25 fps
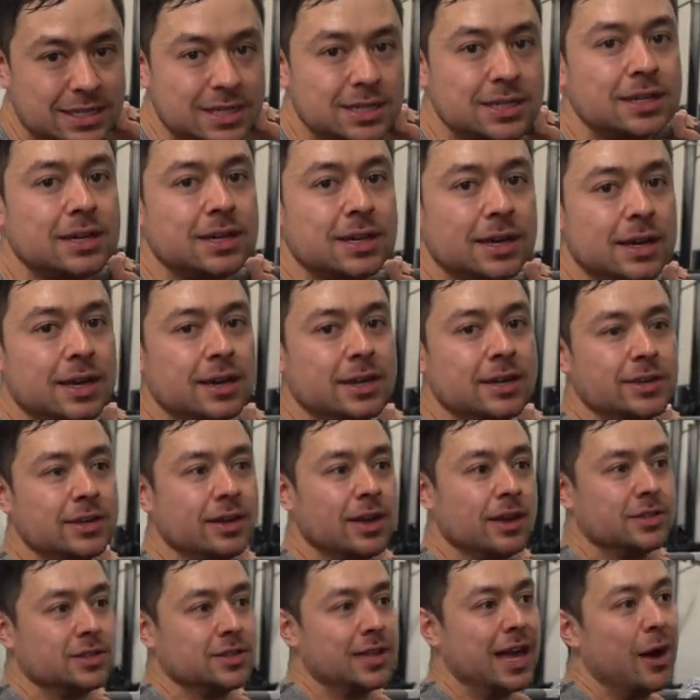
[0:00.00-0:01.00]

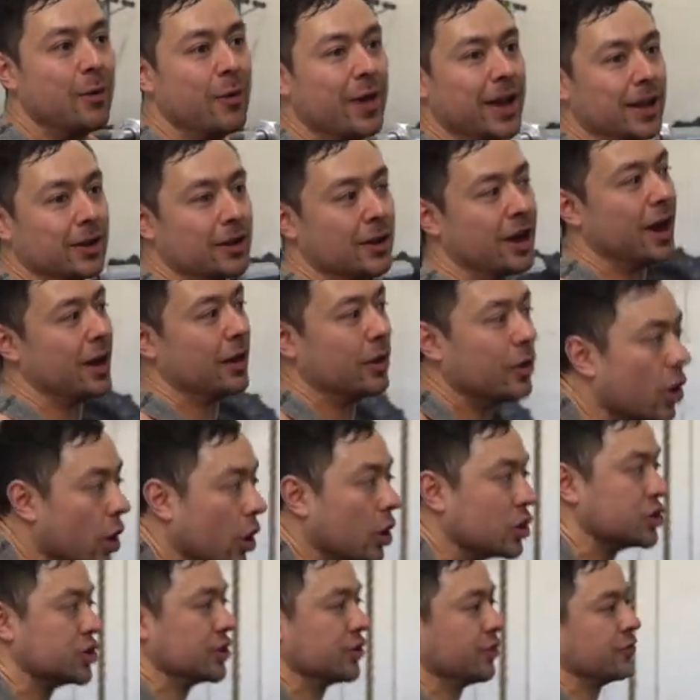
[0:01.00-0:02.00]
So that way you're not
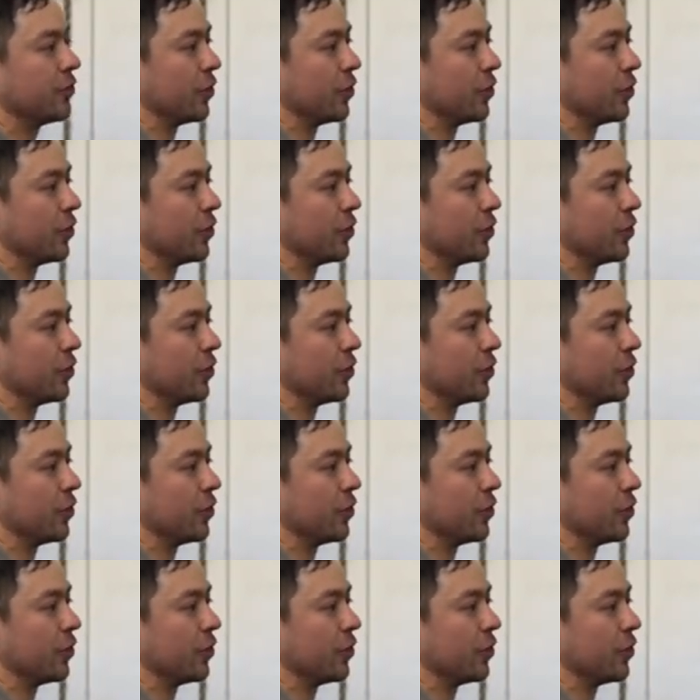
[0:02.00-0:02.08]
arching